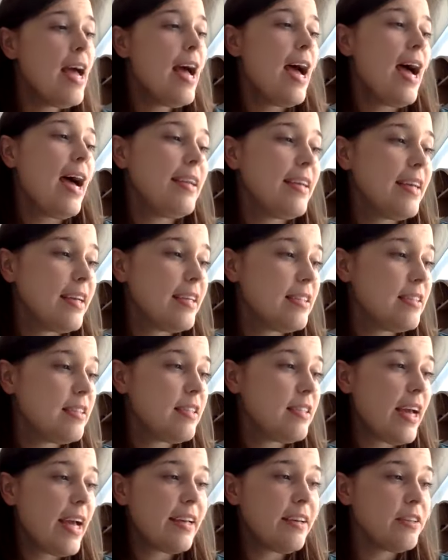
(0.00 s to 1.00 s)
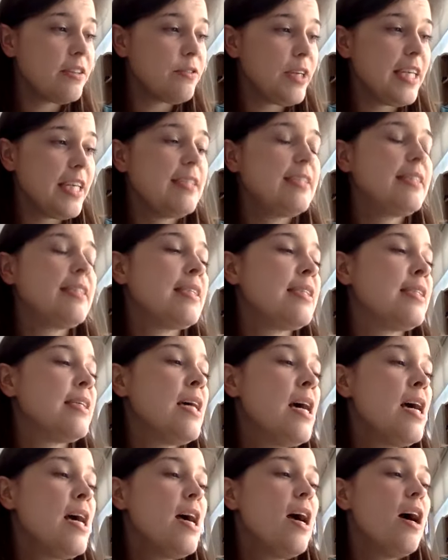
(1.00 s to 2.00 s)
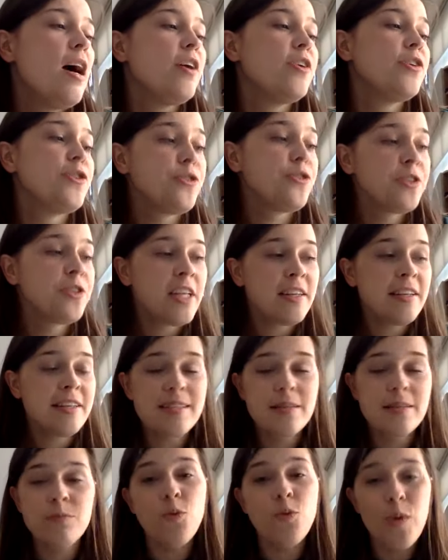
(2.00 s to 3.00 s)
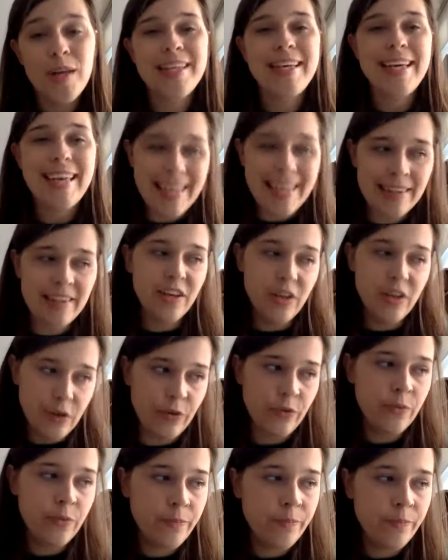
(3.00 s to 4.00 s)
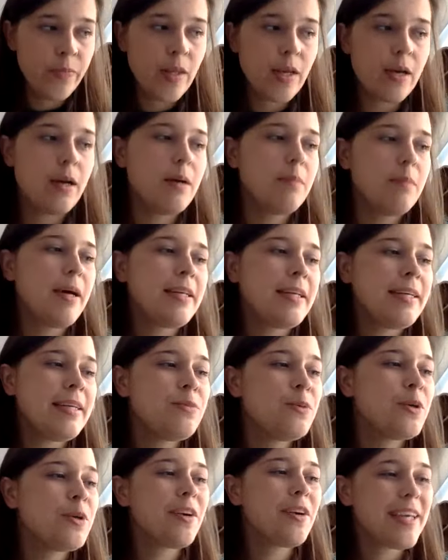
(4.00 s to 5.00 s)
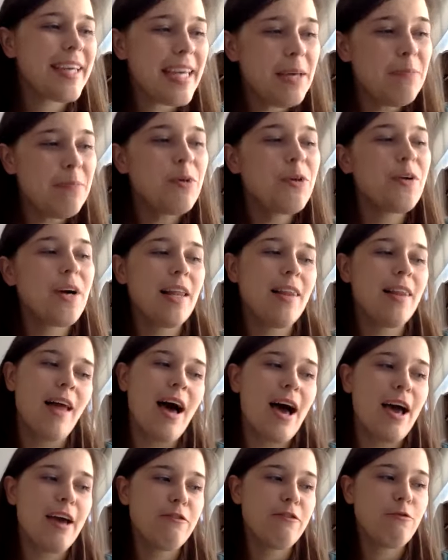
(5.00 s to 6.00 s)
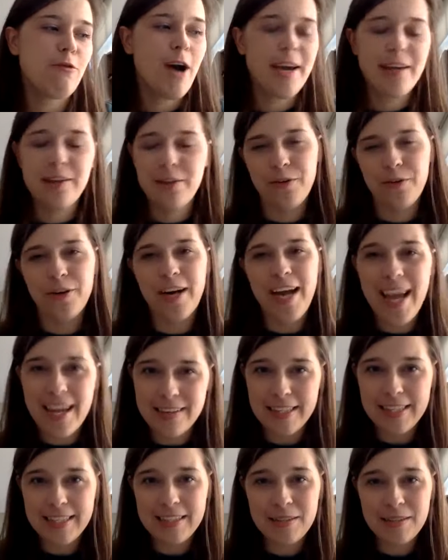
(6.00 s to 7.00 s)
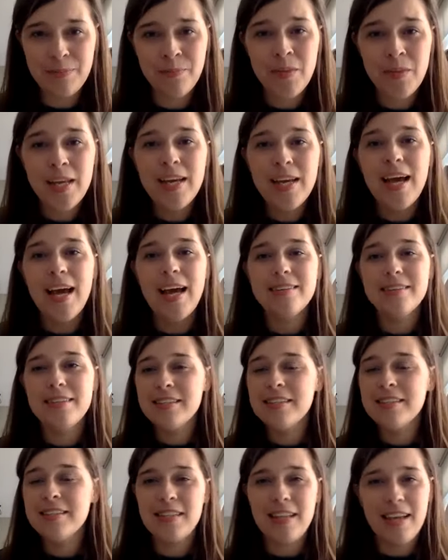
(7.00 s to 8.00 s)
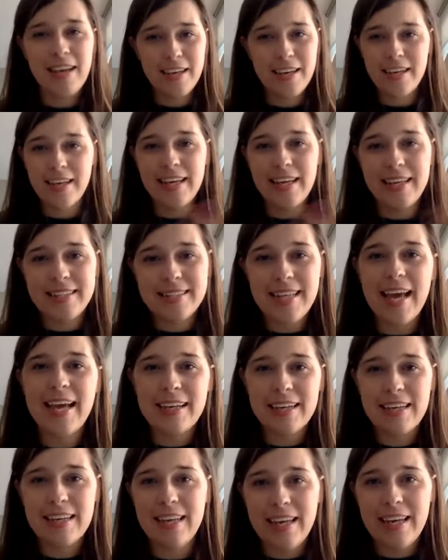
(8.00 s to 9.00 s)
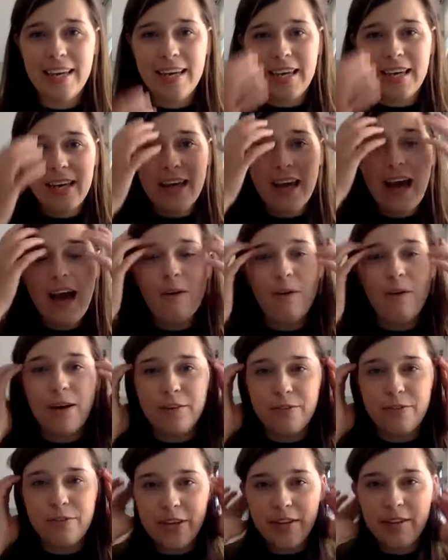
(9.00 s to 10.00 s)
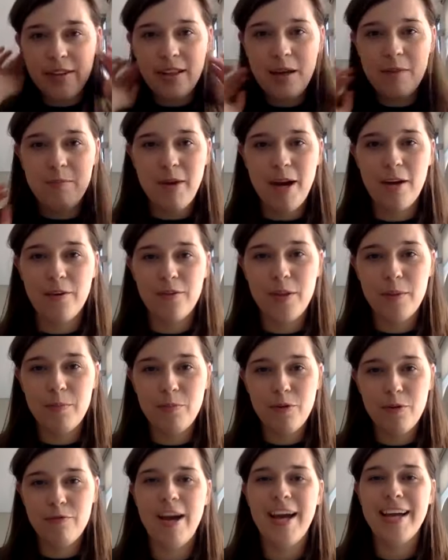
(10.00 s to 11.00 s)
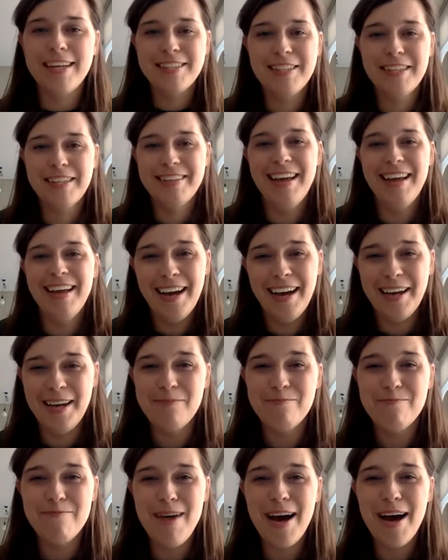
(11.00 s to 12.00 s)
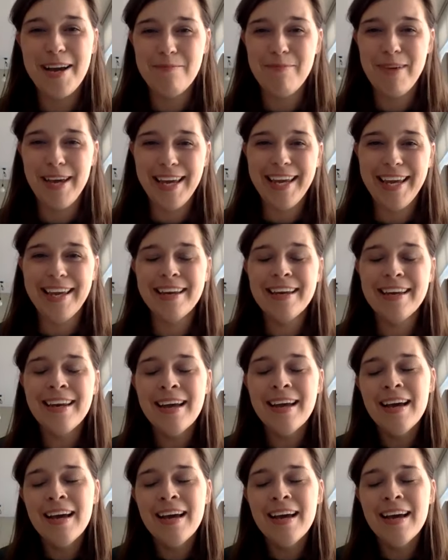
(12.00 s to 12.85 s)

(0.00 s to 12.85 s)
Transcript: And it reads, "Journalism will kill you, but it will keep you alive while you're at it." And this is like exactly how I feel about the profession I am in,